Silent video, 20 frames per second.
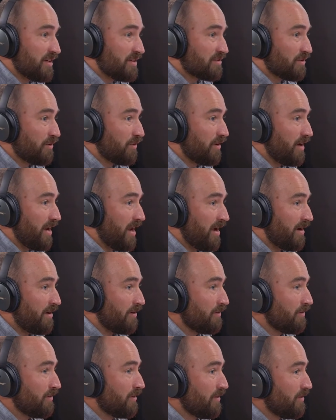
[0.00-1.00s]
years on
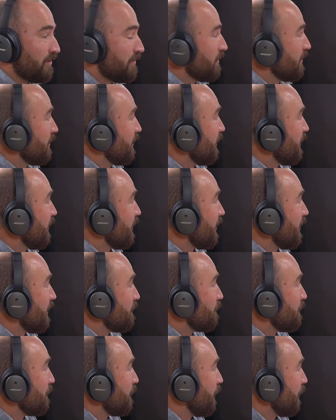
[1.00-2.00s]
now,
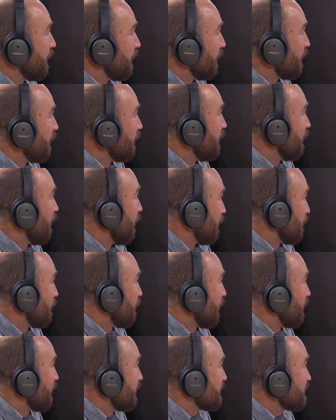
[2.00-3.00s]

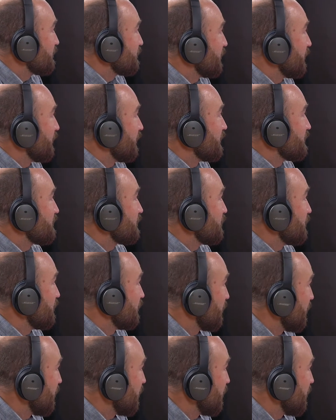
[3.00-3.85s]
on-road experience with the